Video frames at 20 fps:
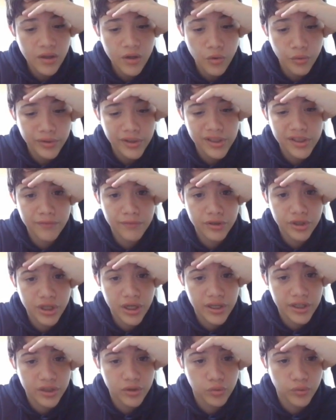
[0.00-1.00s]
Queen d7
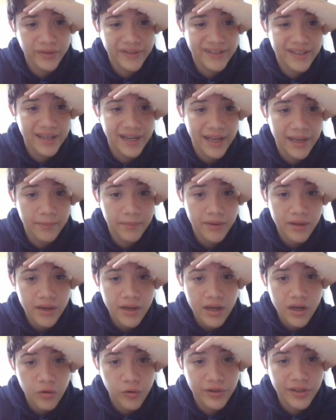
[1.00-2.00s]
check just wins the game.
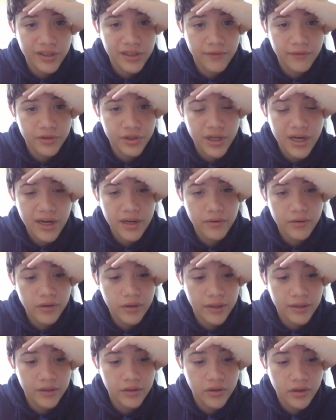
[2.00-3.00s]
Queen d7 check, you
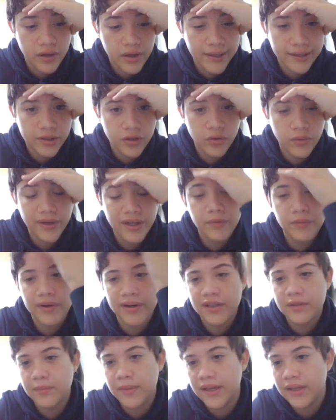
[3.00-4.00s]
can't go
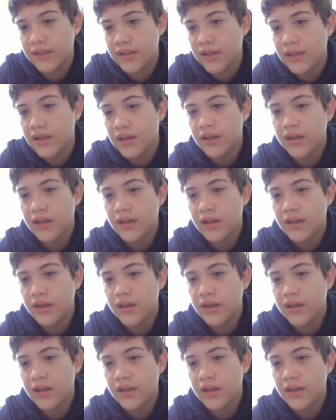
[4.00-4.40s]
anywhere it's mate.